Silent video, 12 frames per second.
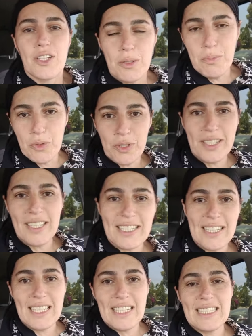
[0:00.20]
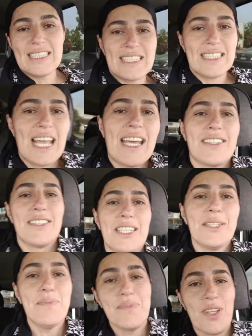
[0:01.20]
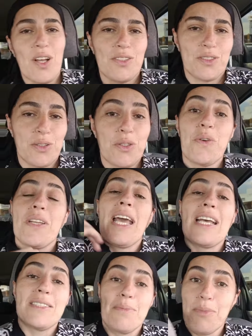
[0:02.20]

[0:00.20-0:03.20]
Good morning, it's Natalie, also known as